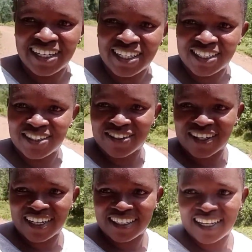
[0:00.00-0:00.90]
So guys,
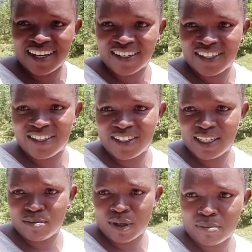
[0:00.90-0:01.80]
how do you see
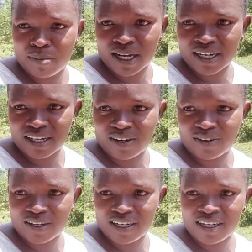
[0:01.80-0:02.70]
my background?
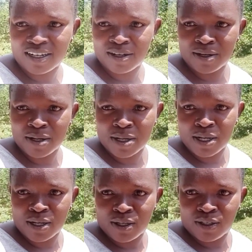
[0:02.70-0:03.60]

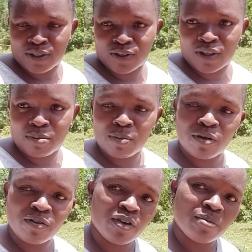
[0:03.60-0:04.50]
So the people
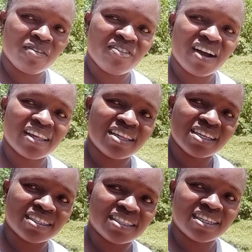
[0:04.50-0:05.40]
from
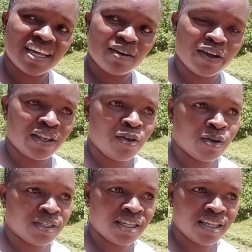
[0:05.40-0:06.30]
farthest there, when you see
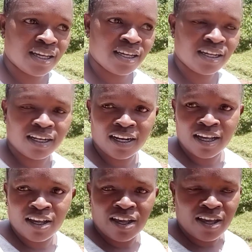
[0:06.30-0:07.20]
the hill,
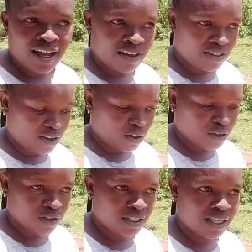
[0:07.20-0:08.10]
they also
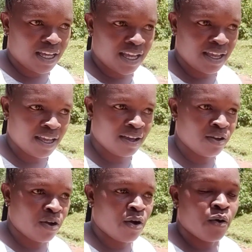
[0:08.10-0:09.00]
see
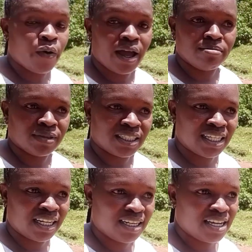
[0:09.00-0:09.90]
where I'm
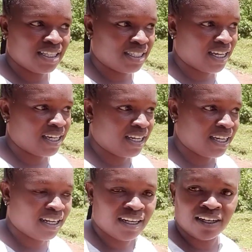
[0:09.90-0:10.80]
standing. It's a hill.
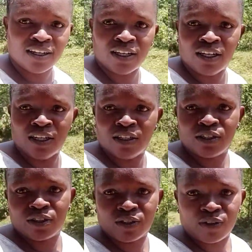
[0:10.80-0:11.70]

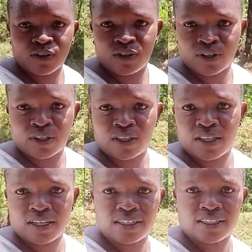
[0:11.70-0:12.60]
So that
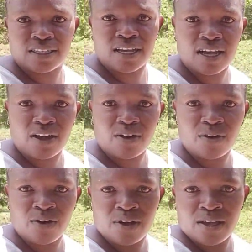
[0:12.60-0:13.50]
is how
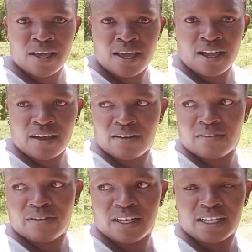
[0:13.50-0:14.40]
our
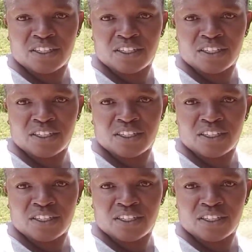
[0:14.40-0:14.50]
village